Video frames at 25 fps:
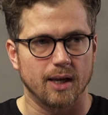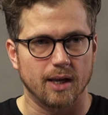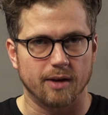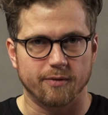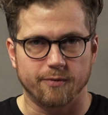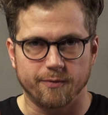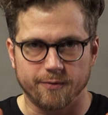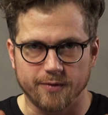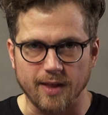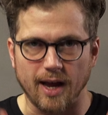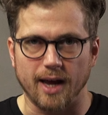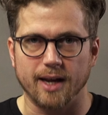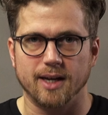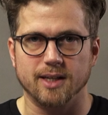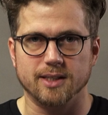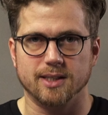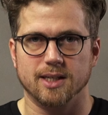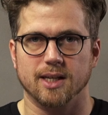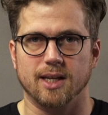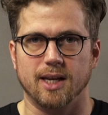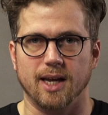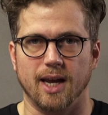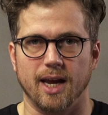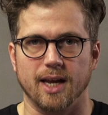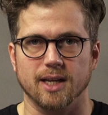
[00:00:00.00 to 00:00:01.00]
If that is
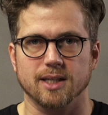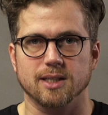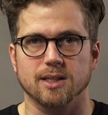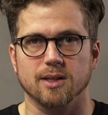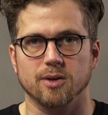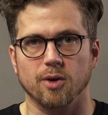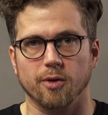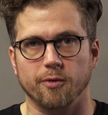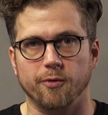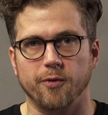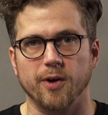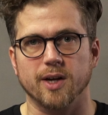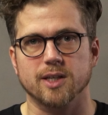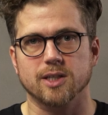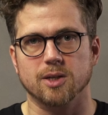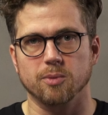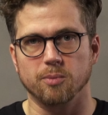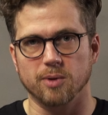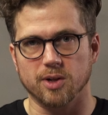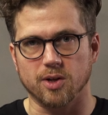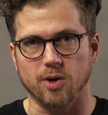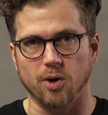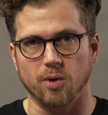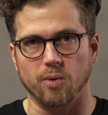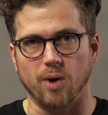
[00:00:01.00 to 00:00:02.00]
the case, your friction
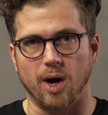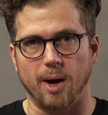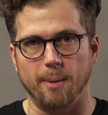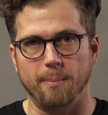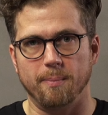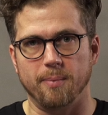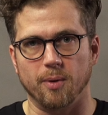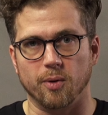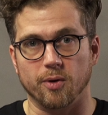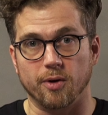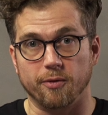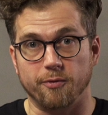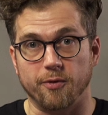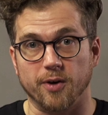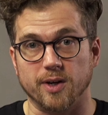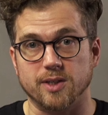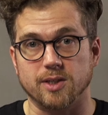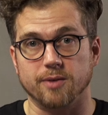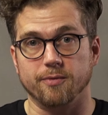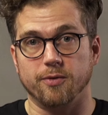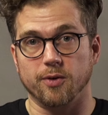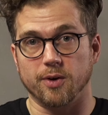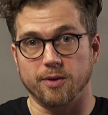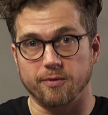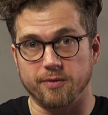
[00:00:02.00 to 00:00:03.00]
will go up, or the
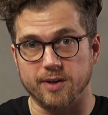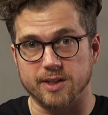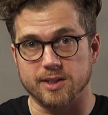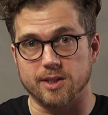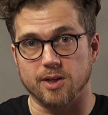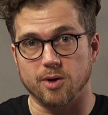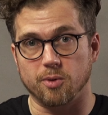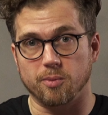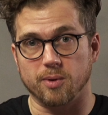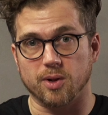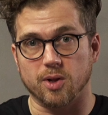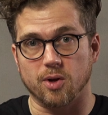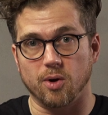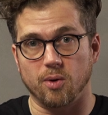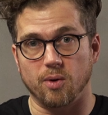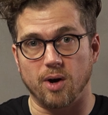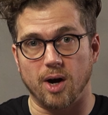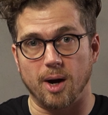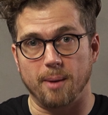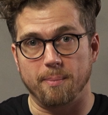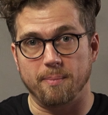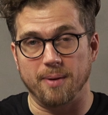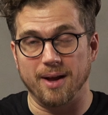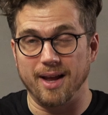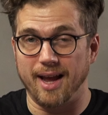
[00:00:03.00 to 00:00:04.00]
friction for the visitor will go
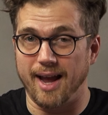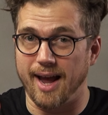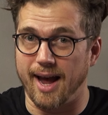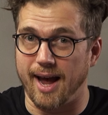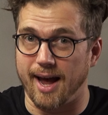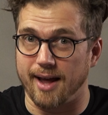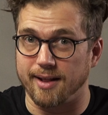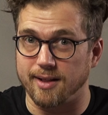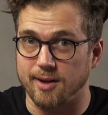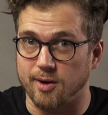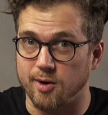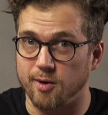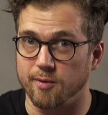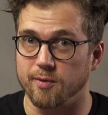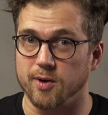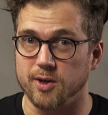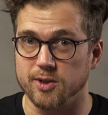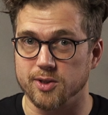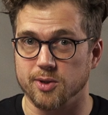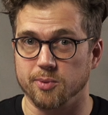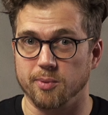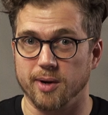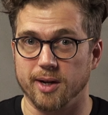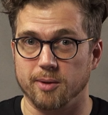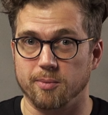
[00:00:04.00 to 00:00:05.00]
up, and the
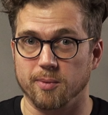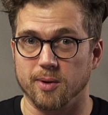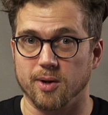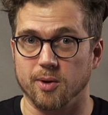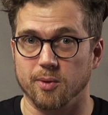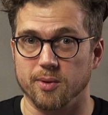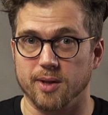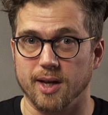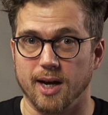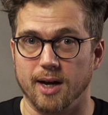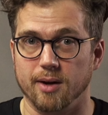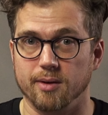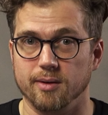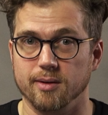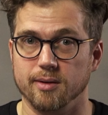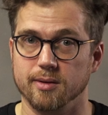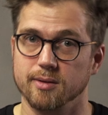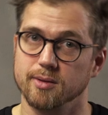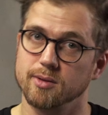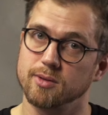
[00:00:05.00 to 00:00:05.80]
conversion rate will go down.